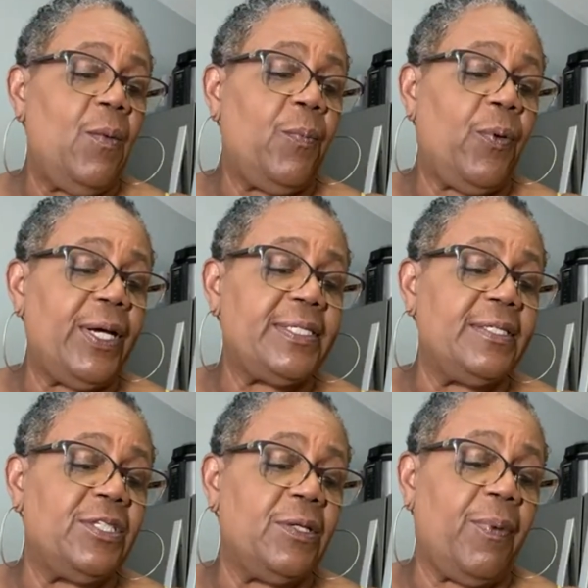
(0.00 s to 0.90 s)
Press
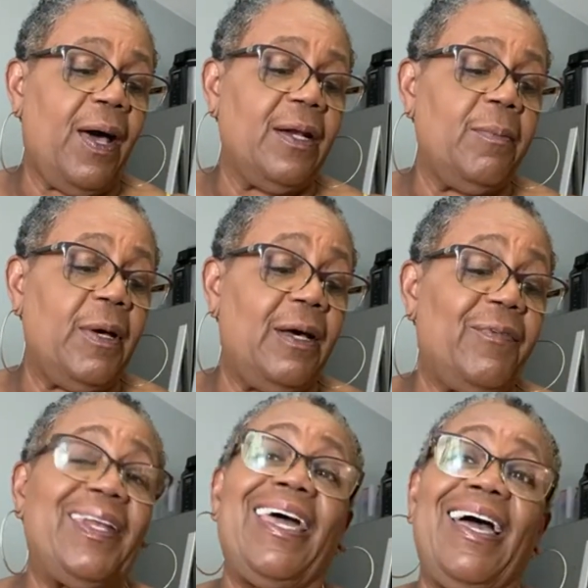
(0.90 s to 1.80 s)
into the bottom of
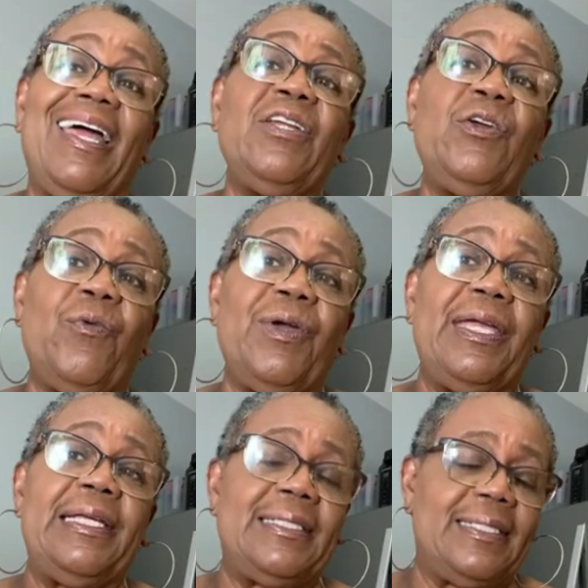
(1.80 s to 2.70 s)
an
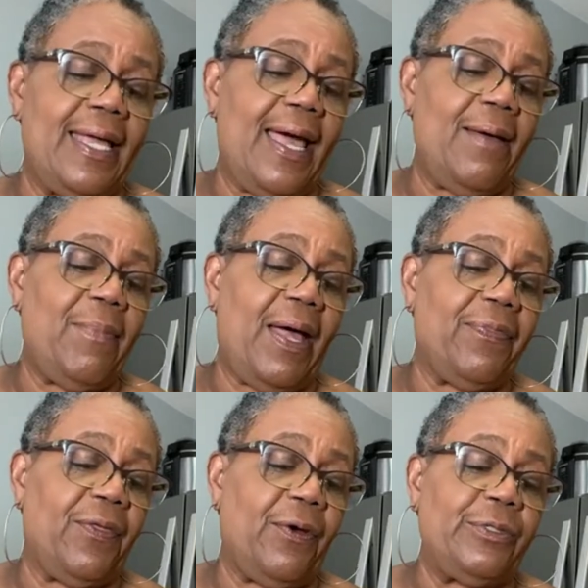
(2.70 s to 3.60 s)
ungreased 9 by
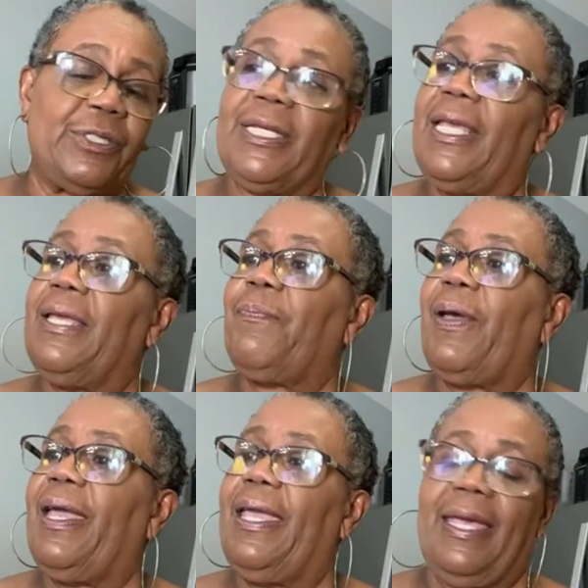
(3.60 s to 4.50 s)
13
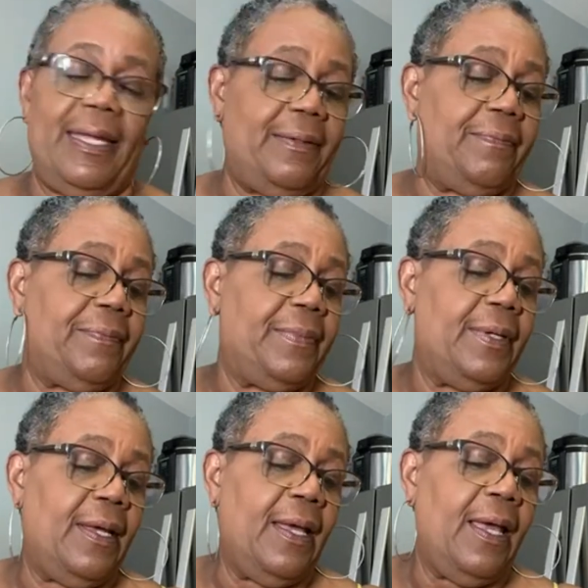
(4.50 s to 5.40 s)
pan.
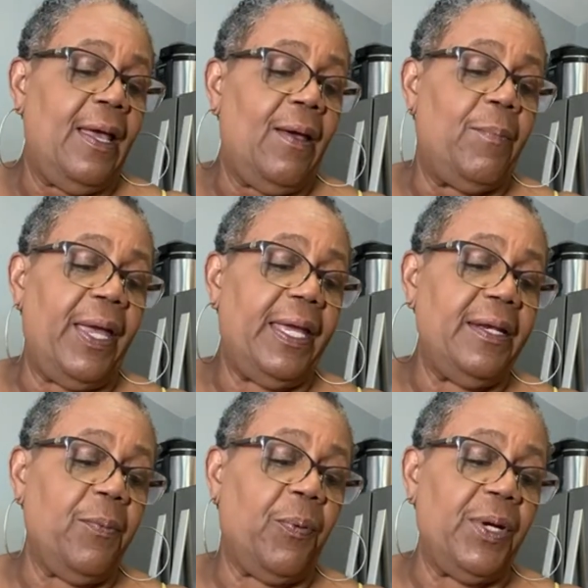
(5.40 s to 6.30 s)
Bake in
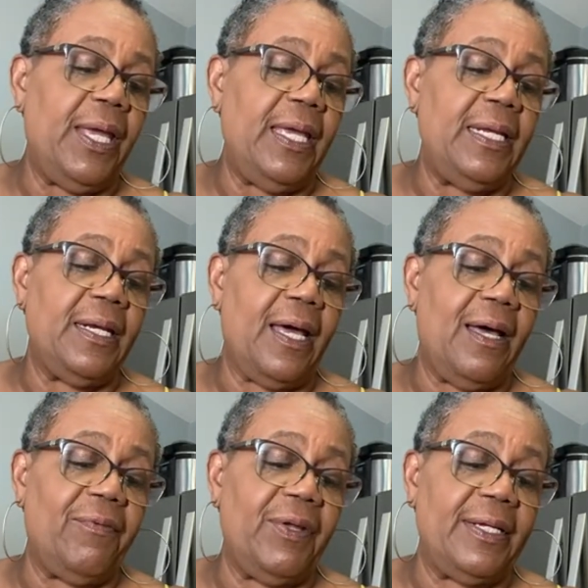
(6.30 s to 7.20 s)
the preheated
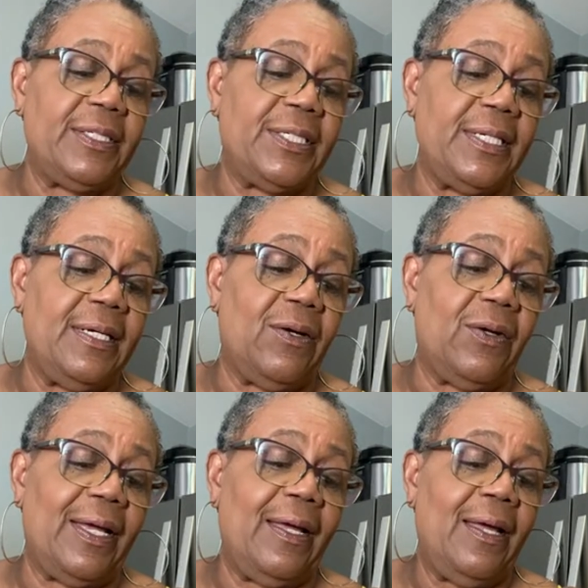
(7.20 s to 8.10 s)
oven
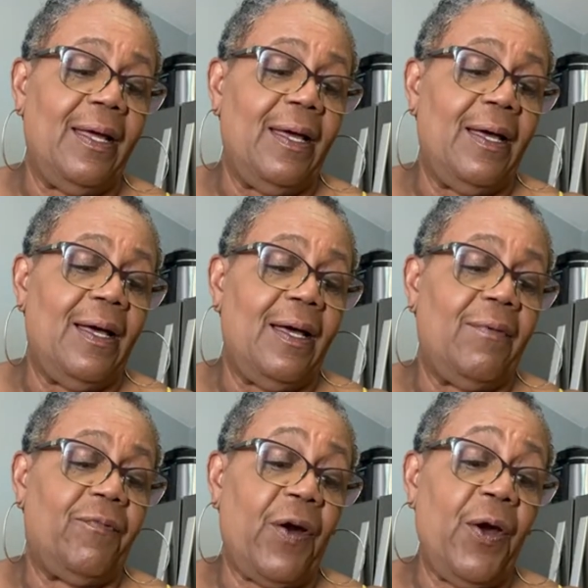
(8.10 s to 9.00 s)
until
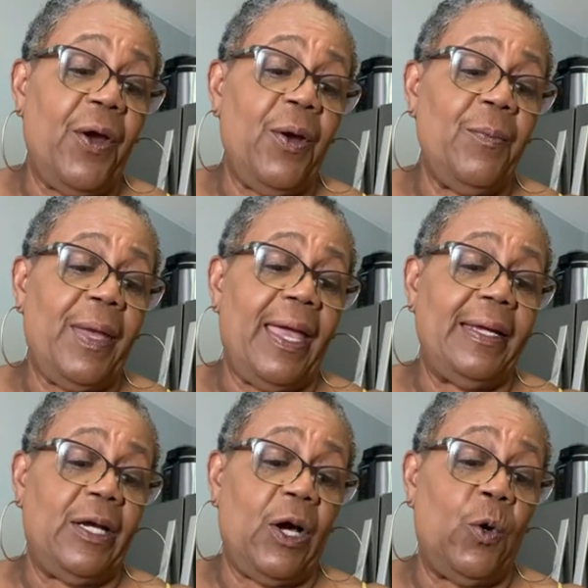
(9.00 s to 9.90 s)
firm
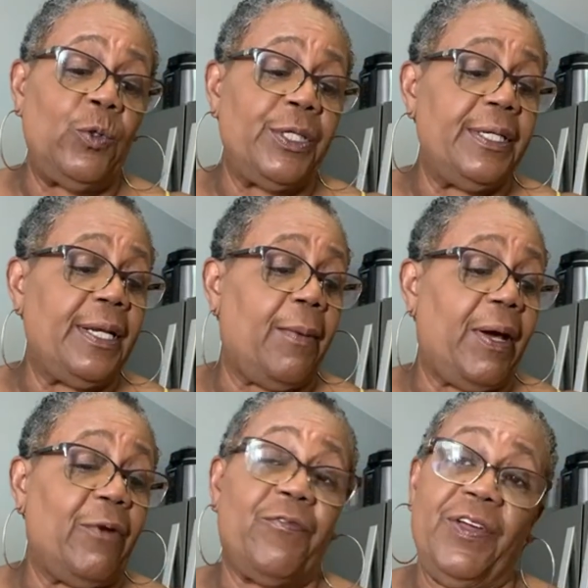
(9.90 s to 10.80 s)
and golden,
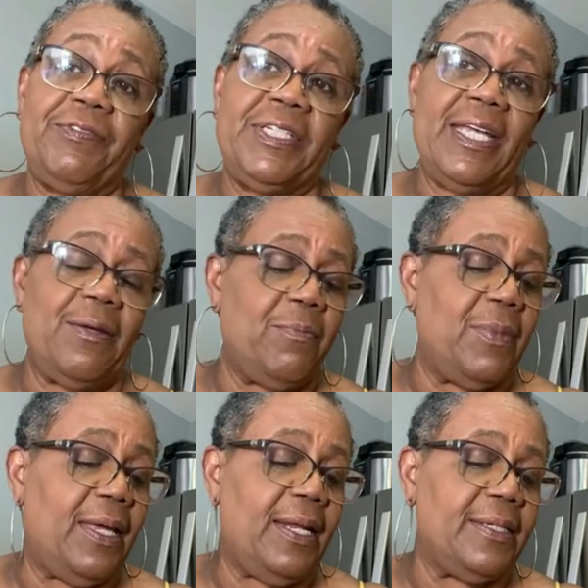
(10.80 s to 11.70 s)
about 15
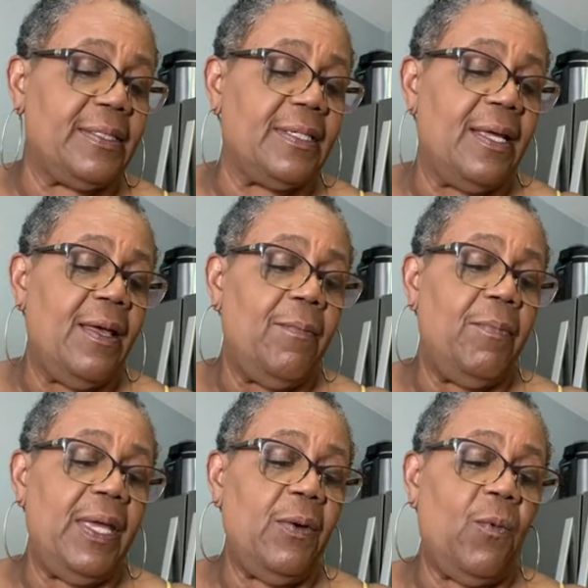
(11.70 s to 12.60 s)
minutes.
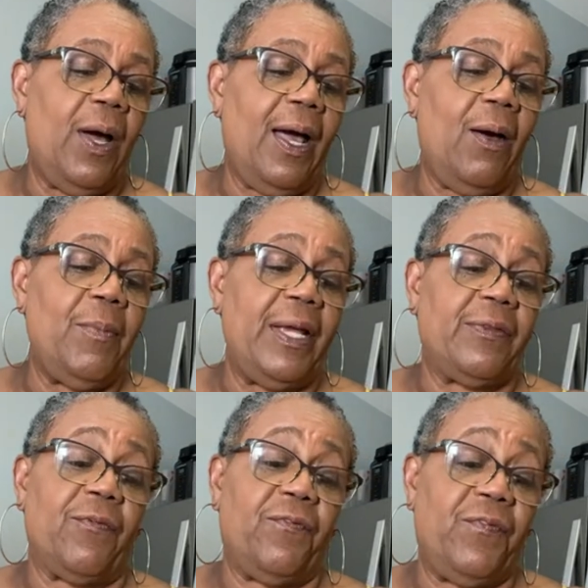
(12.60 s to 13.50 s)
Meanwhile, make
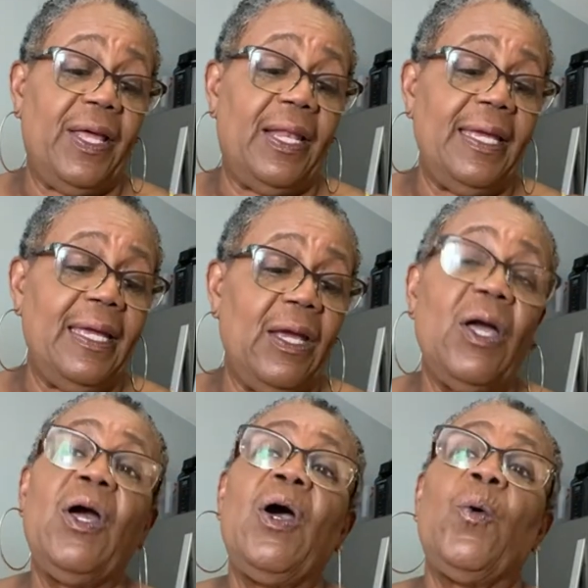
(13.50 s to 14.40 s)
the filling,
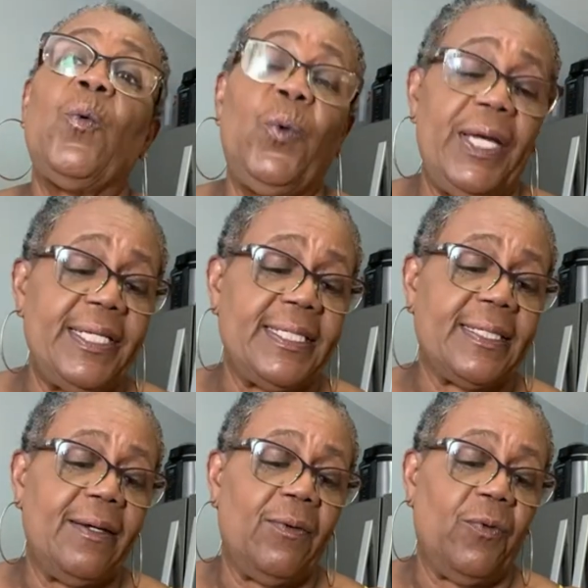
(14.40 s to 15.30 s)

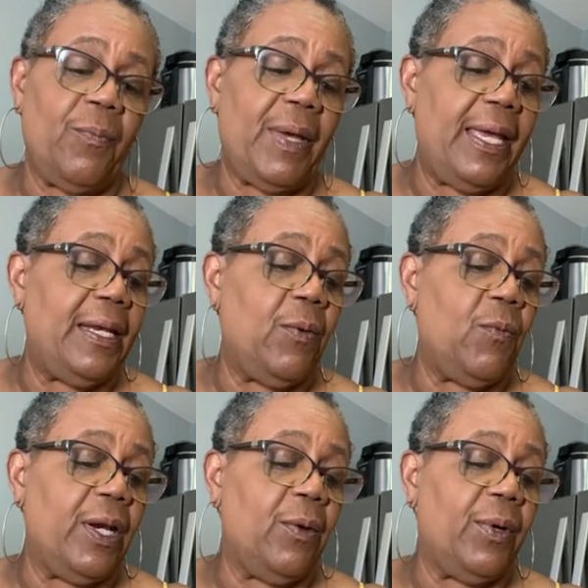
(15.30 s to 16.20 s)
whisk remaining
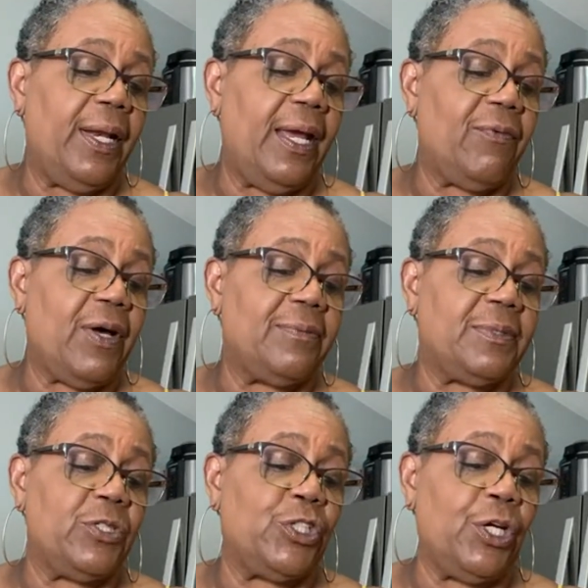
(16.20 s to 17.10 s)
one and one half cups
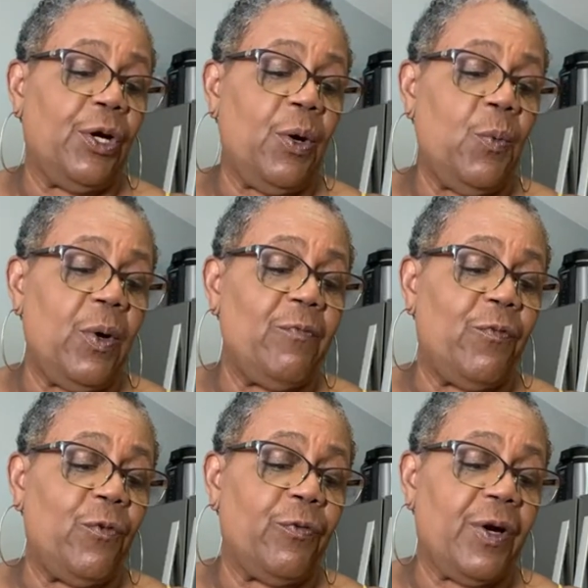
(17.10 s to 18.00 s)
of sugar, one
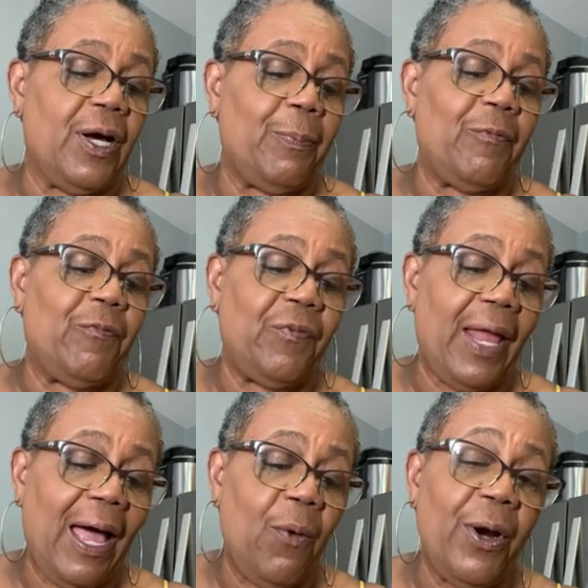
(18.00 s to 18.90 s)
fourth cup of
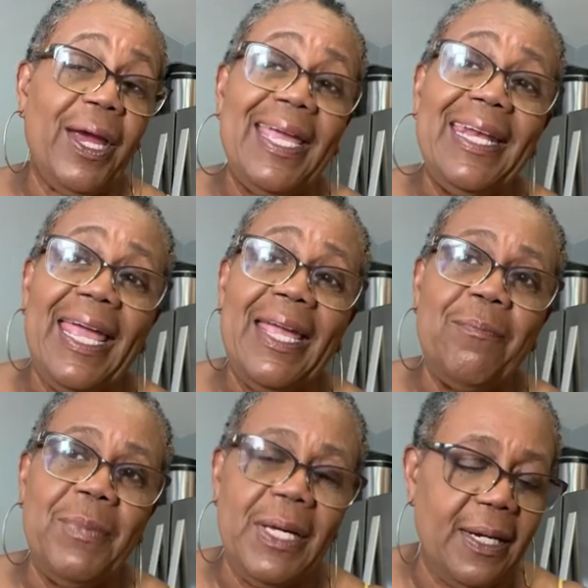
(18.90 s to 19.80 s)
flour in a
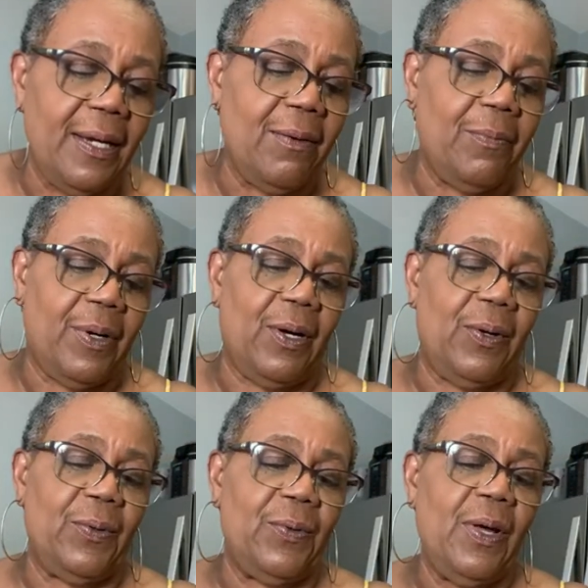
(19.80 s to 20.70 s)
medium
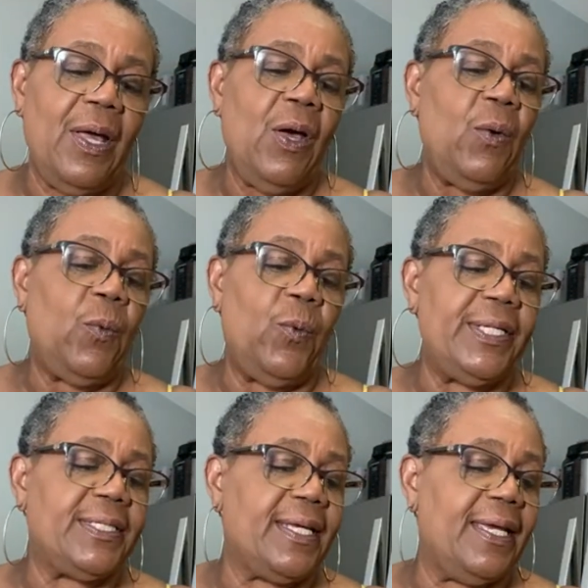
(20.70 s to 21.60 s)
bowl,
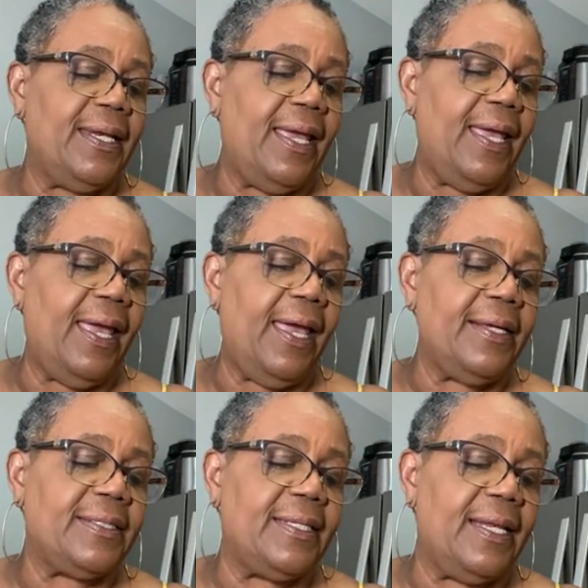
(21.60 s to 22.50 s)
whisk in
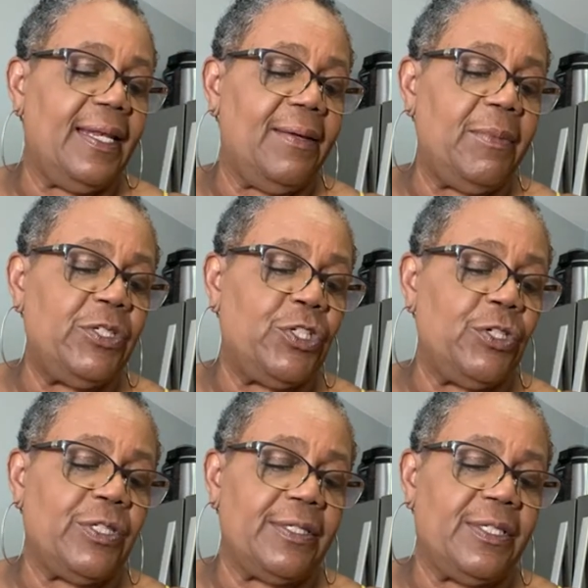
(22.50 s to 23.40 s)
eggs, then lemon
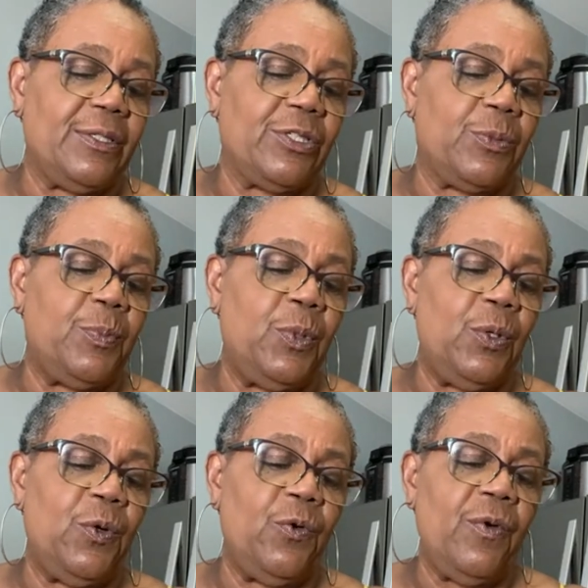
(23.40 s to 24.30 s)
juice until
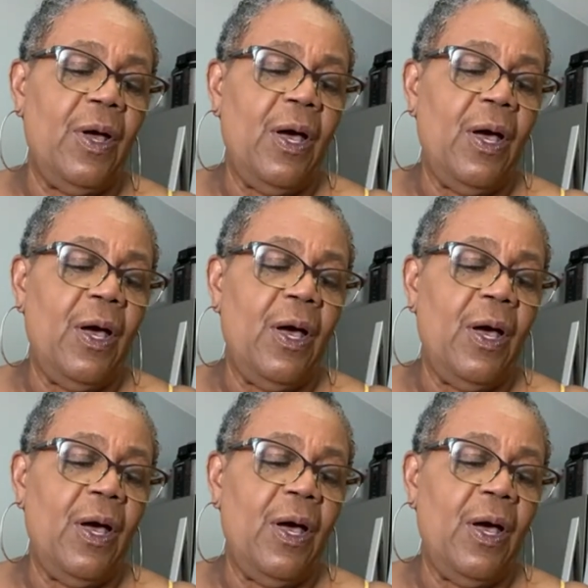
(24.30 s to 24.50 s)
smooth.